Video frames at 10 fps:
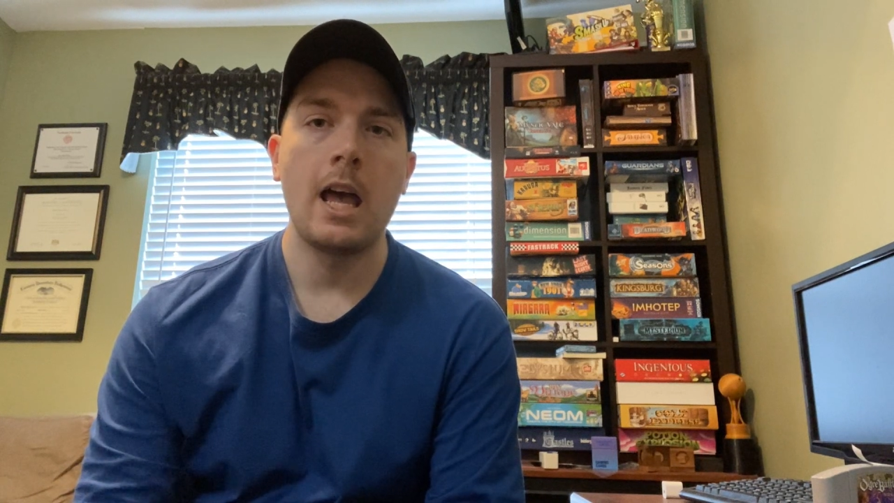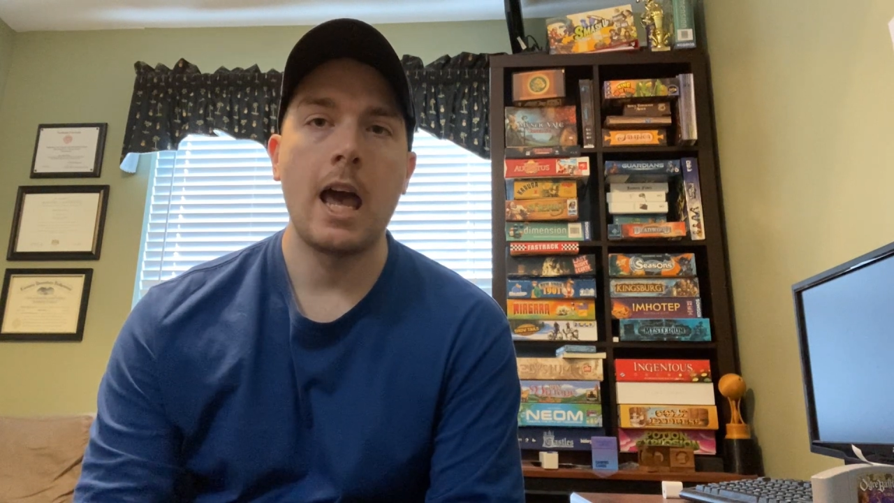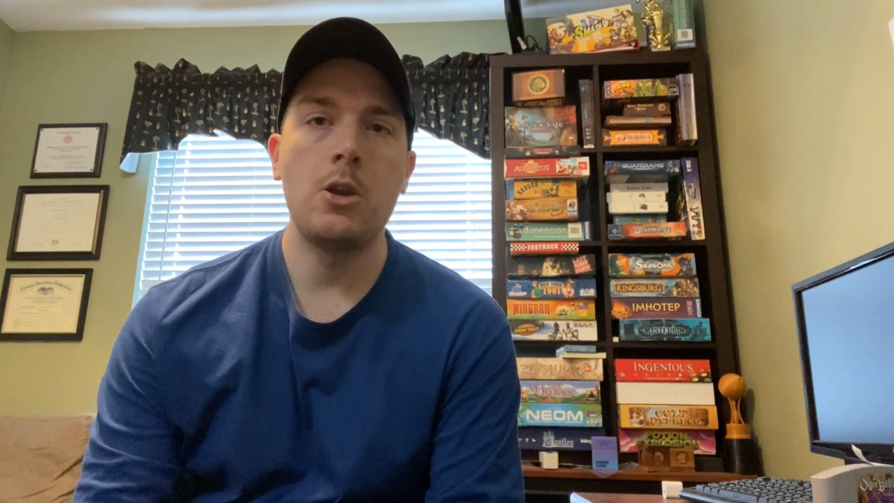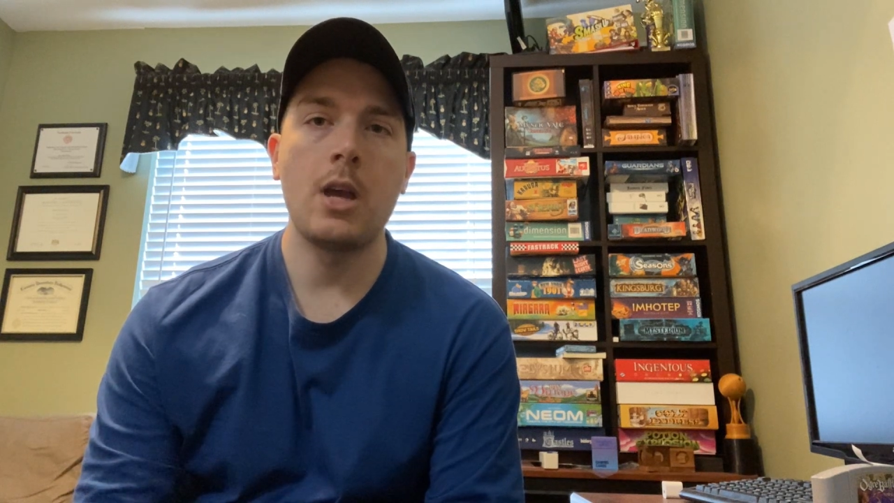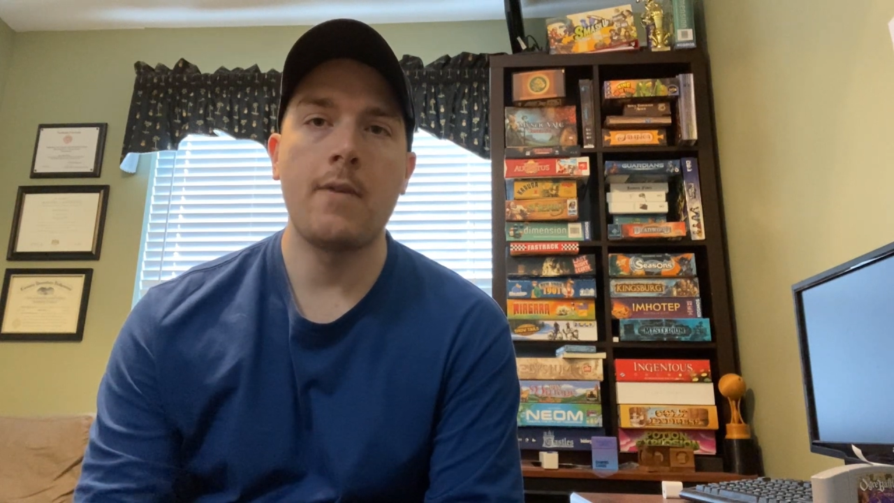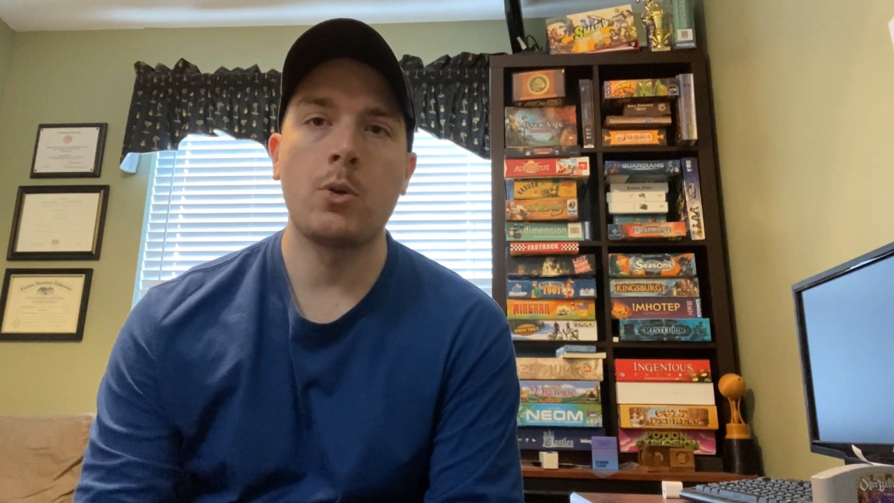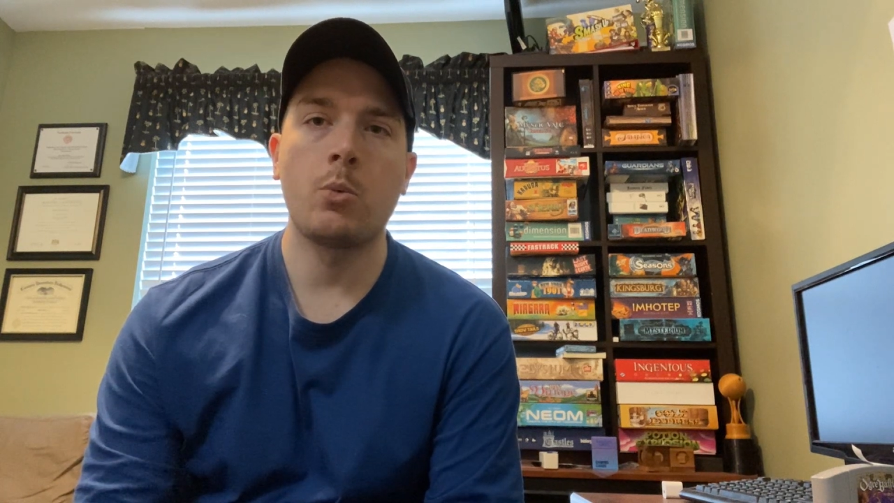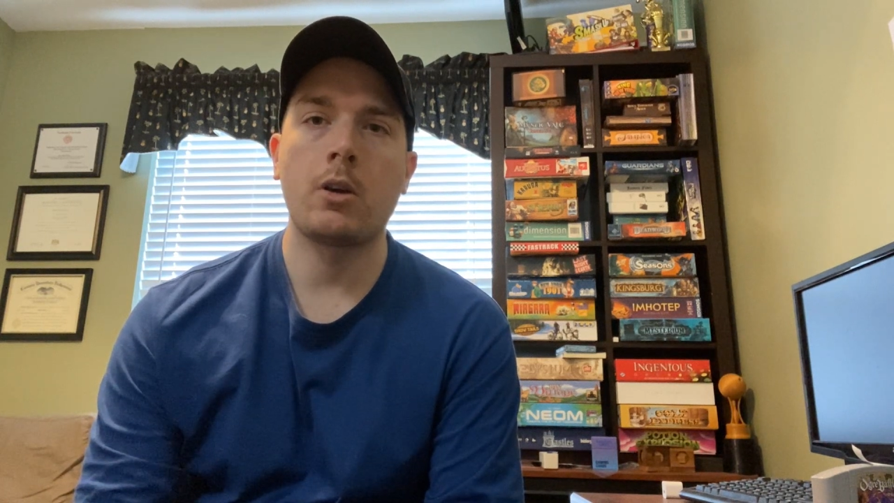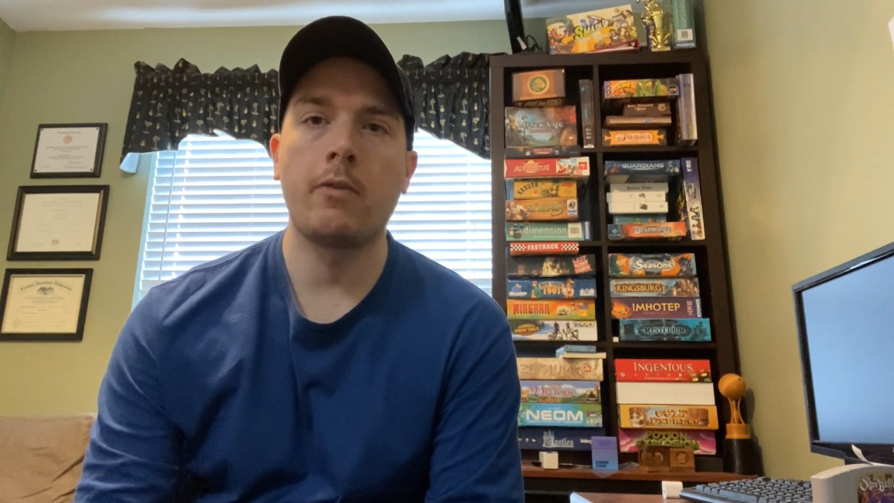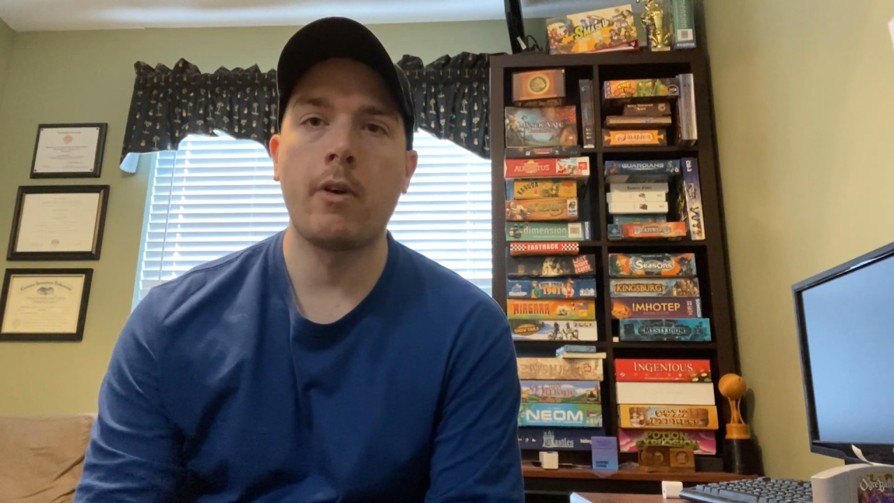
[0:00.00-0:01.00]
and you have to
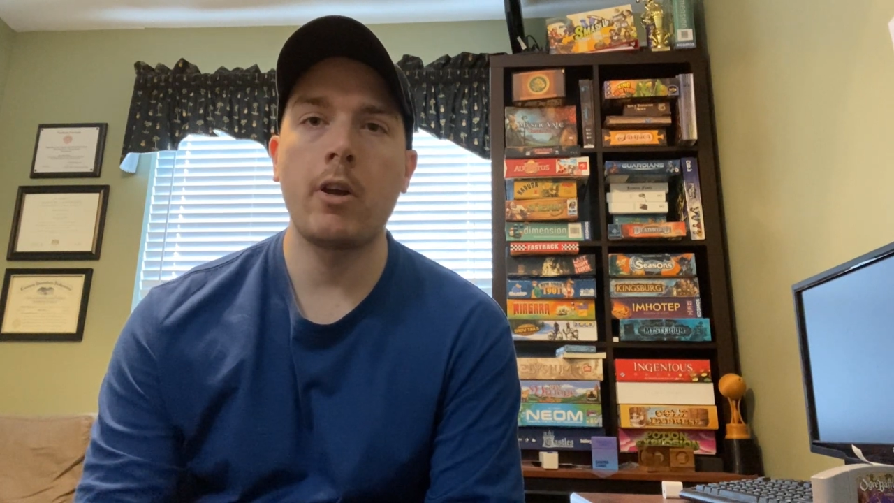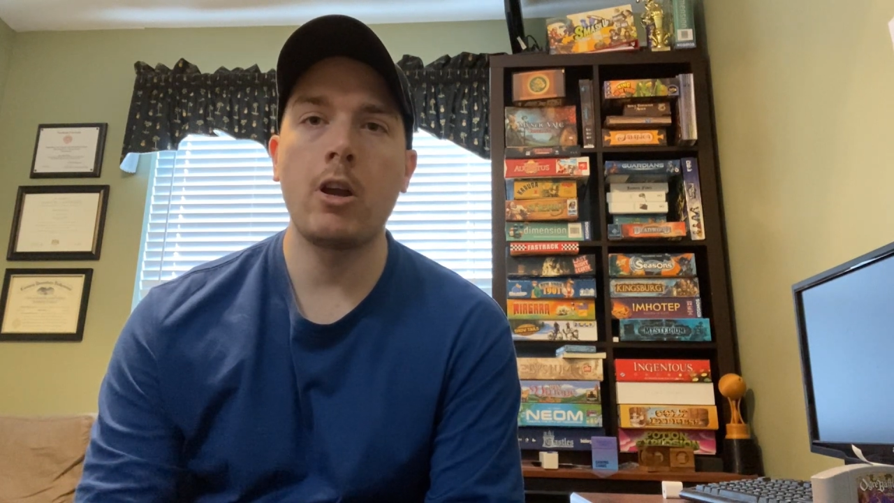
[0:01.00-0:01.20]
work very